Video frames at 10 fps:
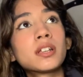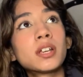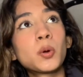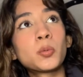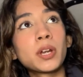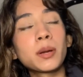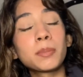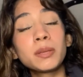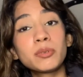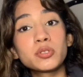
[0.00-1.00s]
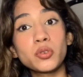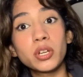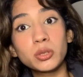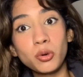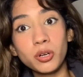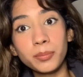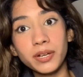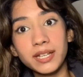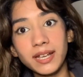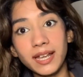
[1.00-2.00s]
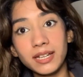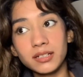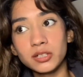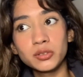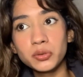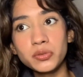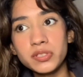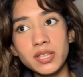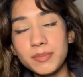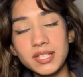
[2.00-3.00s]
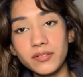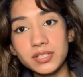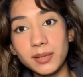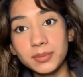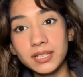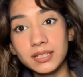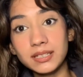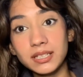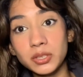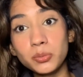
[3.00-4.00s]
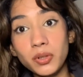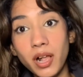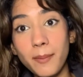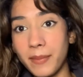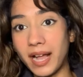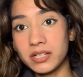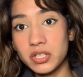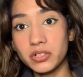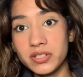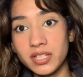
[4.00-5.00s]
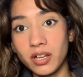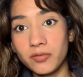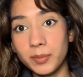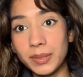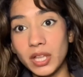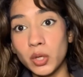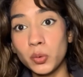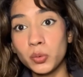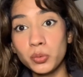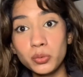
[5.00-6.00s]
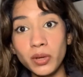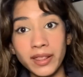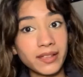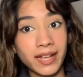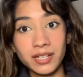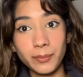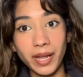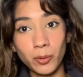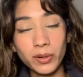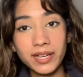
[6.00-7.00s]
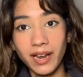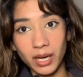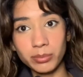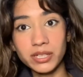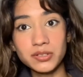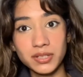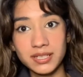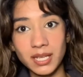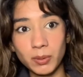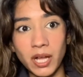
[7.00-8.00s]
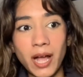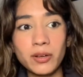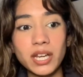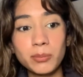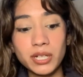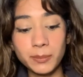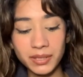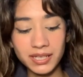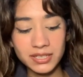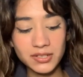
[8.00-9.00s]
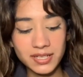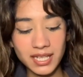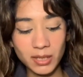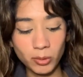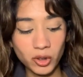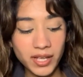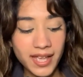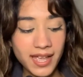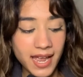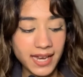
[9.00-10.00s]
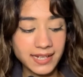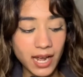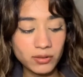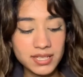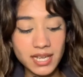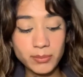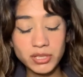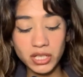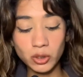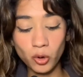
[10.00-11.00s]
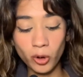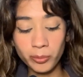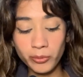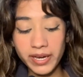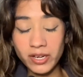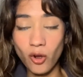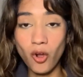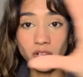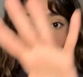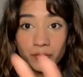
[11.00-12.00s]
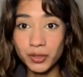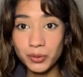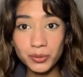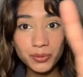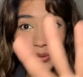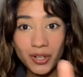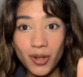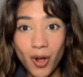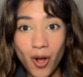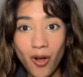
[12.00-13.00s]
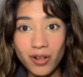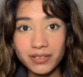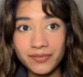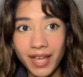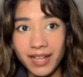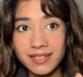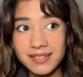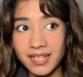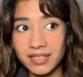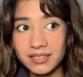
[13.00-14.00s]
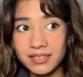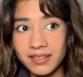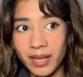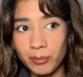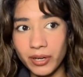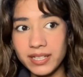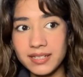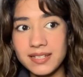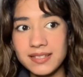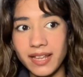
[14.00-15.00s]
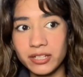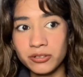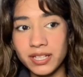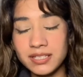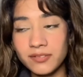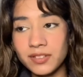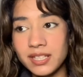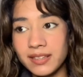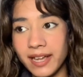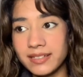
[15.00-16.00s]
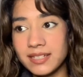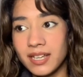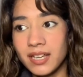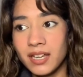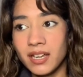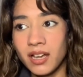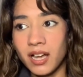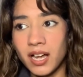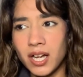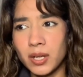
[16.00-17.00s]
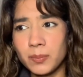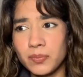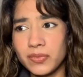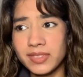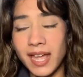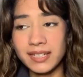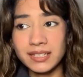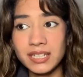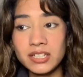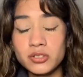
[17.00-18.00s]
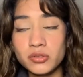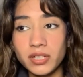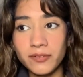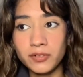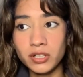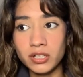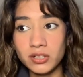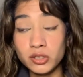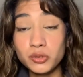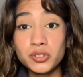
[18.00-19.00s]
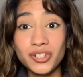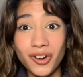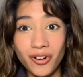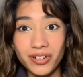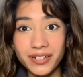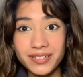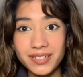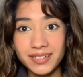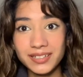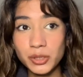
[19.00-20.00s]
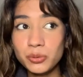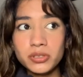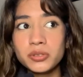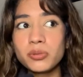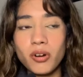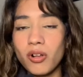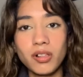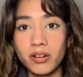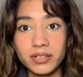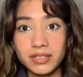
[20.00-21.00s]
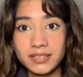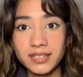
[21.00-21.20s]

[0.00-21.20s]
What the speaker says: Where people join corporate and lose themselves completely, you will come back to yourself and be like, who the heck am I? What can I bring to the table? How can I bring me into the table? And now it's time to incorporate all of you, all of that sun, that brightness, that creativity, that need to never lose your heart. You are all heart.